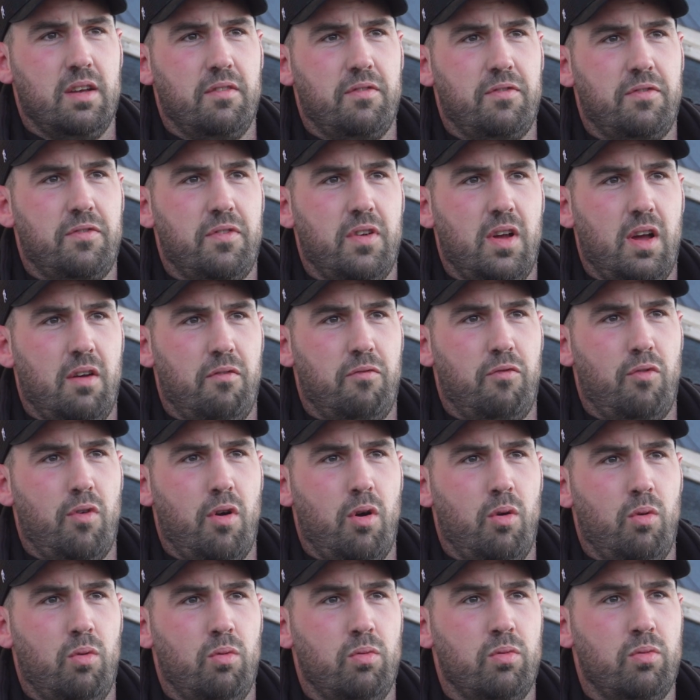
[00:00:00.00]
of
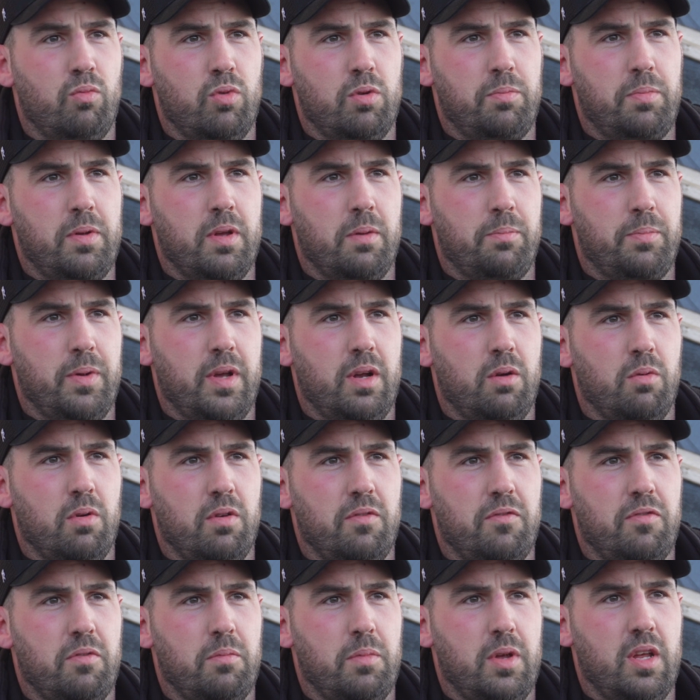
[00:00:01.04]
role would be a big
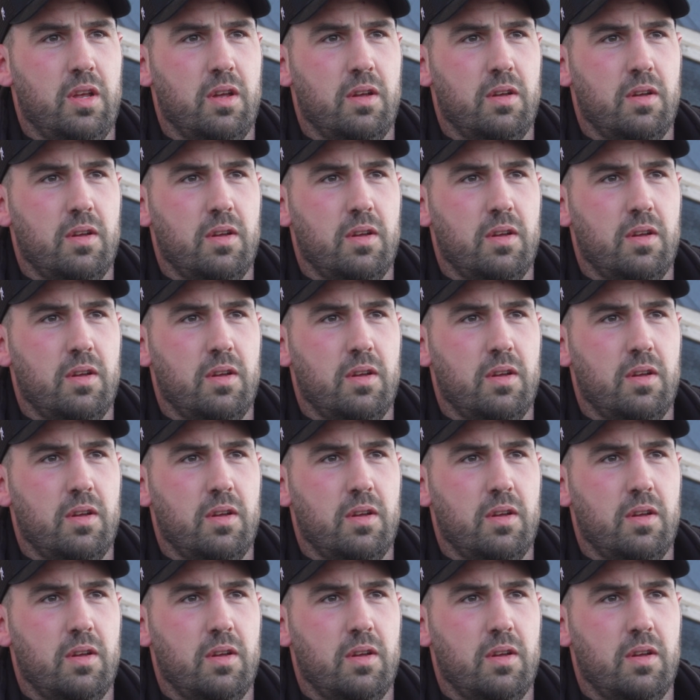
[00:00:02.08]
one for me.